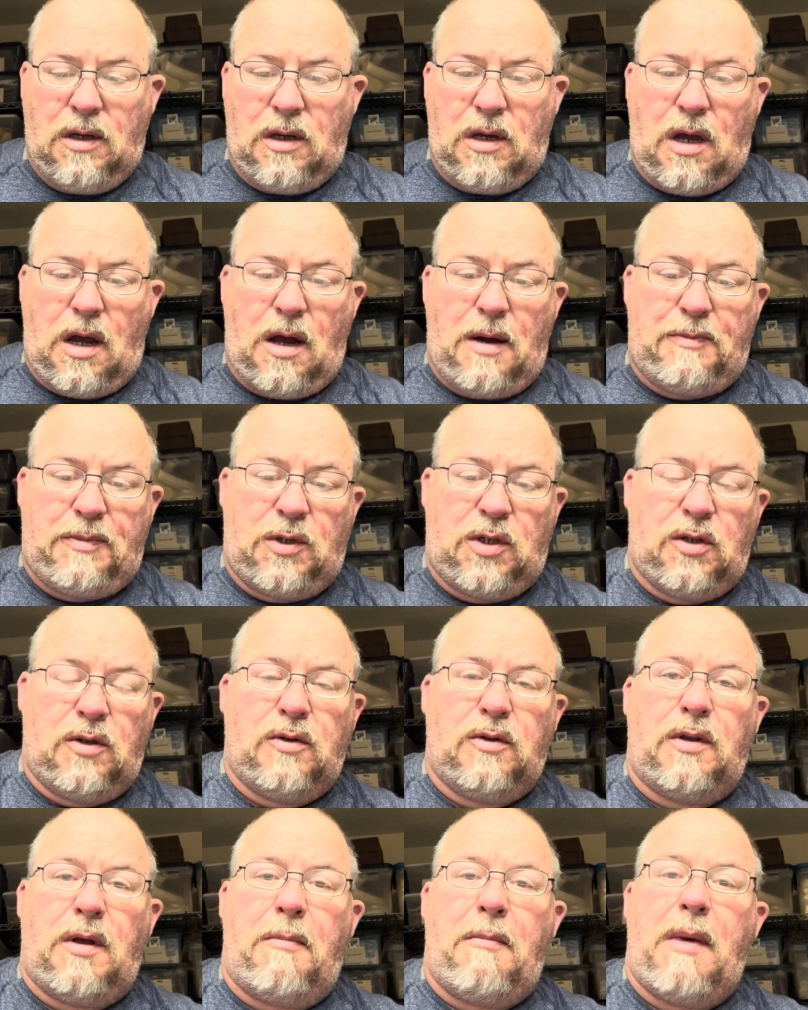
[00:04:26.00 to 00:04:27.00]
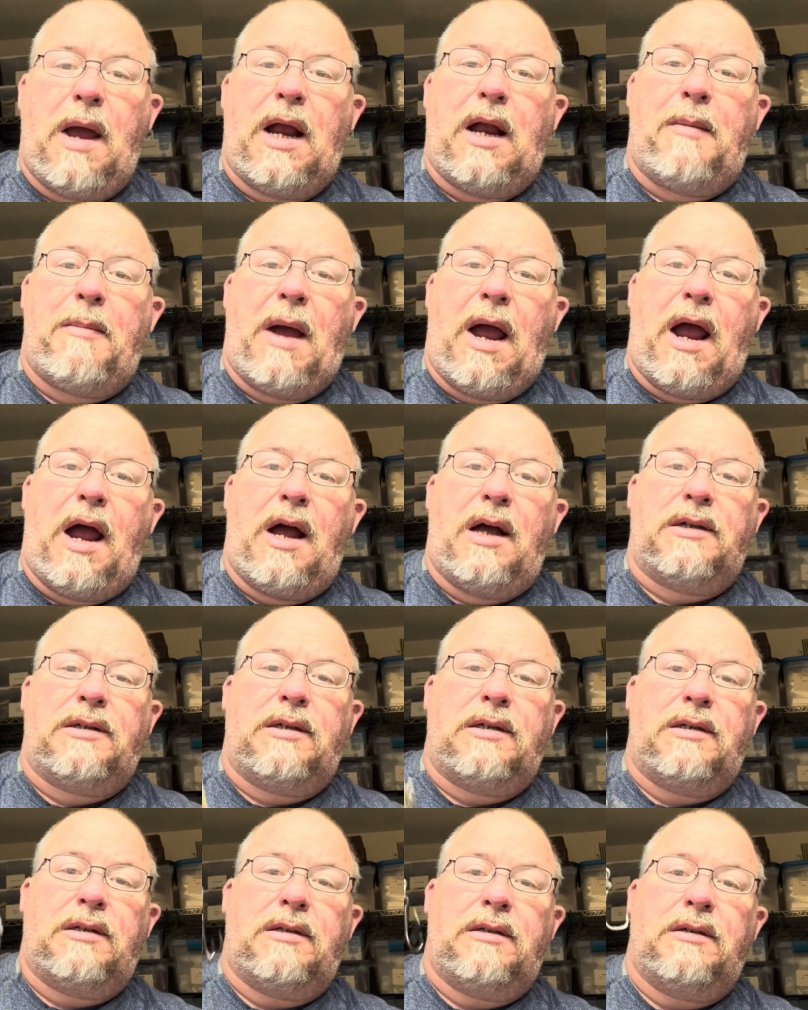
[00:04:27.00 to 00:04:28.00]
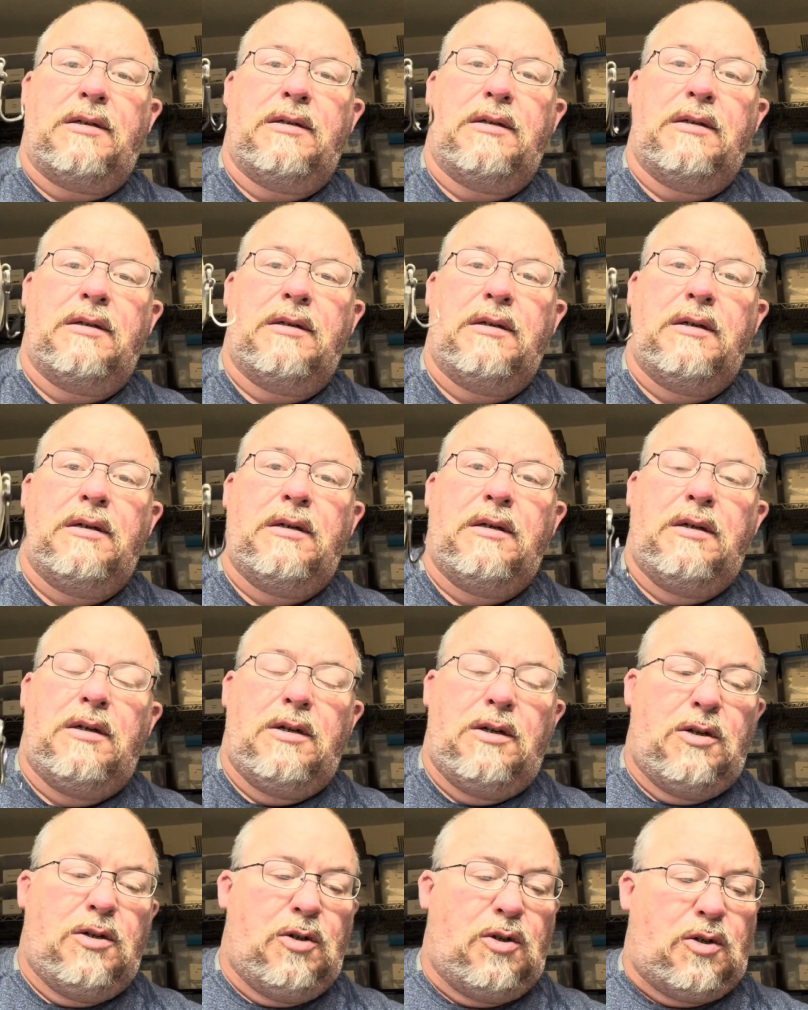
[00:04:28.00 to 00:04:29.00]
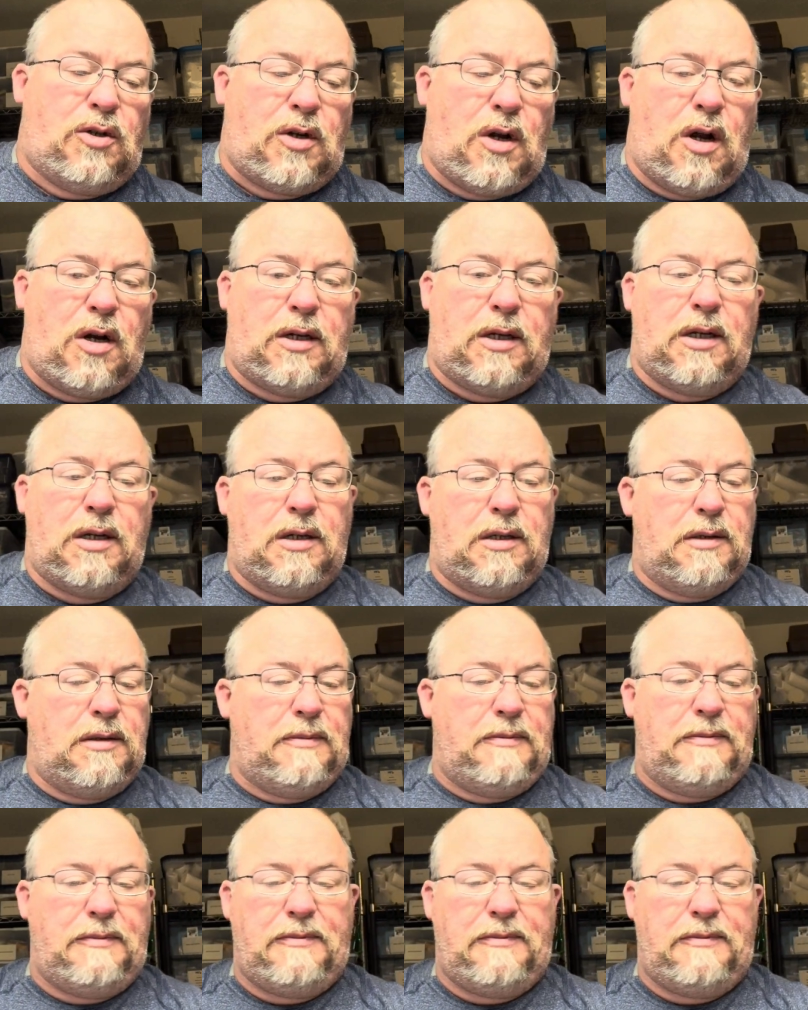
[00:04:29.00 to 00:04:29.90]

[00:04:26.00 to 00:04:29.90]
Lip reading: up to the mega bass, you're talking,